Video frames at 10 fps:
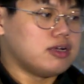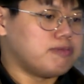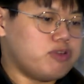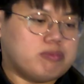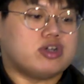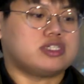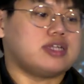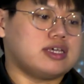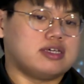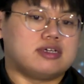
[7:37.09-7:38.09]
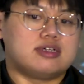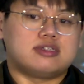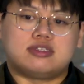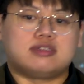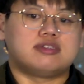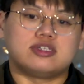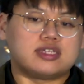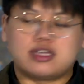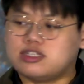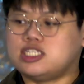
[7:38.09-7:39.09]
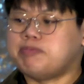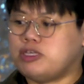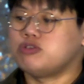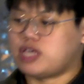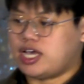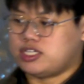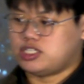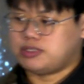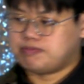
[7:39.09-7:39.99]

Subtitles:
pretty much just like a CPU cache.